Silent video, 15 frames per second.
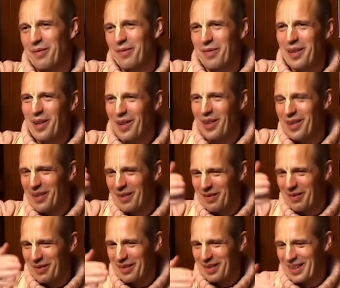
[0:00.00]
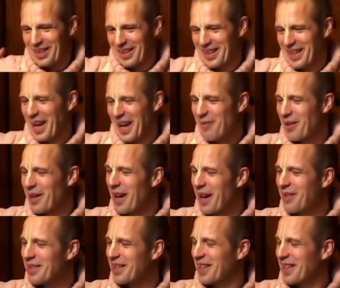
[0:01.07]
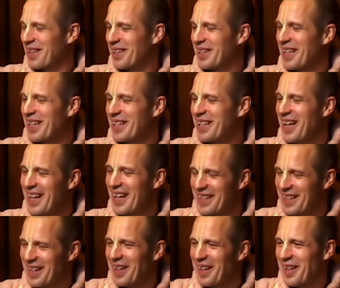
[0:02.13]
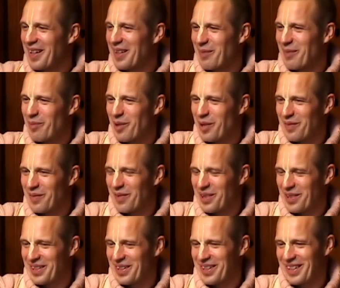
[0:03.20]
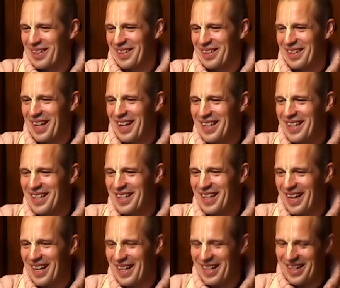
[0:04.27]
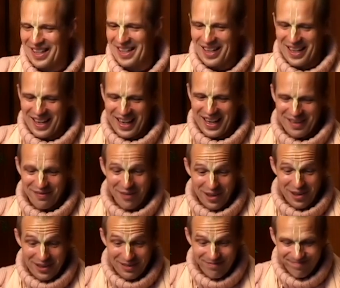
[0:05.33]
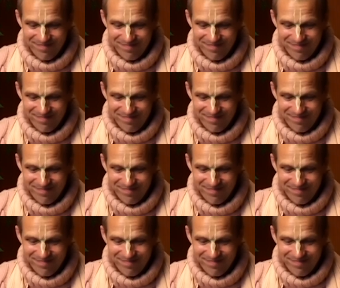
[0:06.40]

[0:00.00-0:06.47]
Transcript: We all came around that nest. The bird was standing there and was